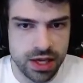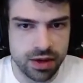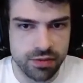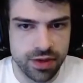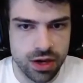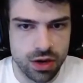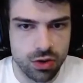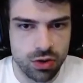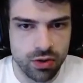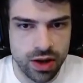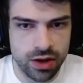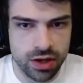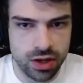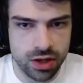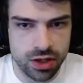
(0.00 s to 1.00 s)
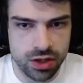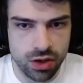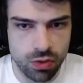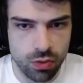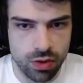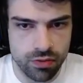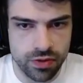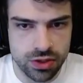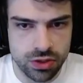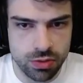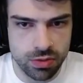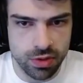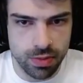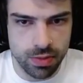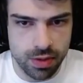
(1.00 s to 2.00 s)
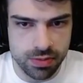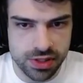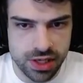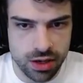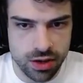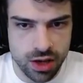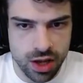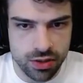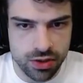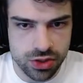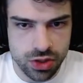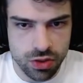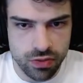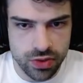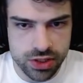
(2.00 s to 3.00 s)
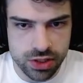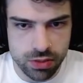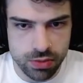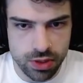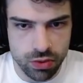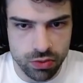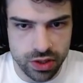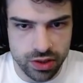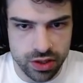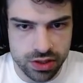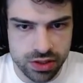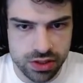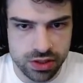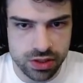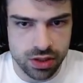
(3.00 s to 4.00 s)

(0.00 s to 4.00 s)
If they know you're around here and you're in a 1v2 with the bombs down, there's no reason to be holding this.